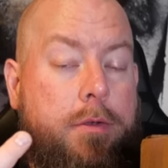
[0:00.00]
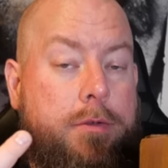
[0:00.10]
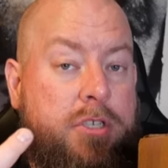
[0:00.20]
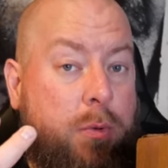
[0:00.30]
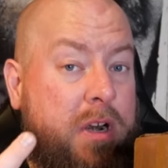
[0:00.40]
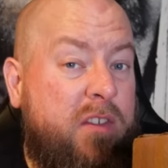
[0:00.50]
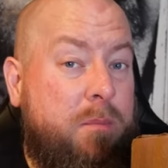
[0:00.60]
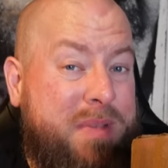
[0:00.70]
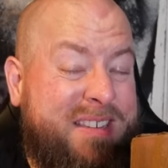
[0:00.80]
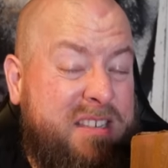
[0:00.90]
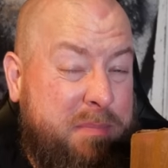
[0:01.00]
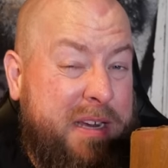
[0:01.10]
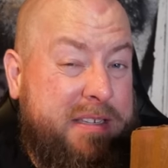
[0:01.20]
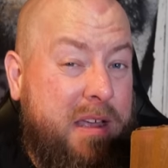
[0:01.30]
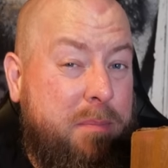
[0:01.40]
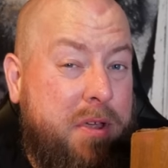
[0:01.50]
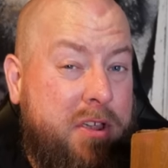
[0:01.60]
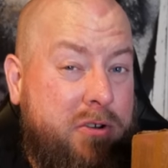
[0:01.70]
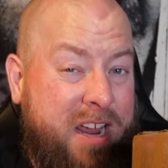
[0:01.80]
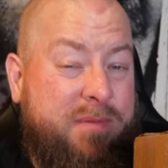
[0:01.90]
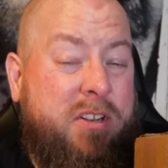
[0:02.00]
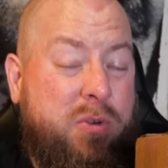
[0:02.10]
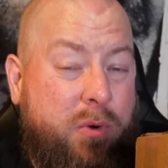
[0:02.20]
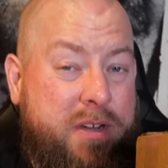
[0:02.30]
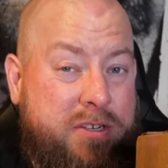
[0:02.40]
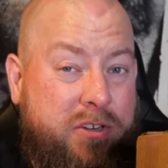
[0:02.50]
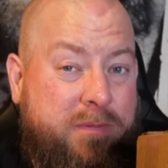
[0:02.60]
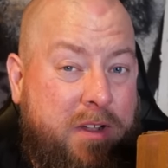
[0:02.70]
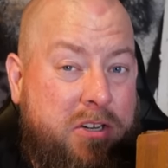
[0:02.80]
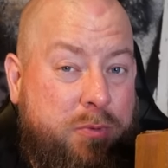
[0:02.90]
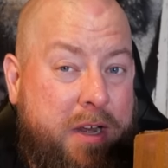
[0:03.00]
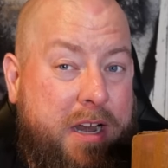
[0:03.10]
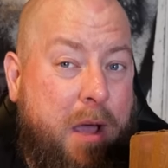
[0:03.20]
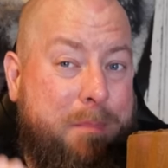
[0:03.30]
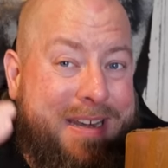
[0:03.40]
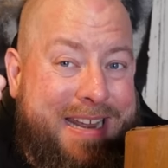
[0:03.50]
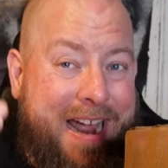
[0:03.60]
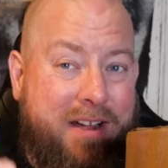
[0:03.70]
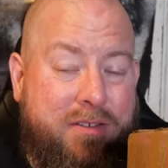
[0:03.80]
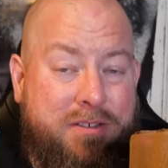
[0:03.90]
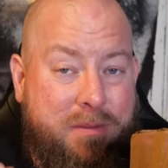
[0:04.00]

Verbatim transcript: So whenever business picks up, your inventory starts fluctuating up and down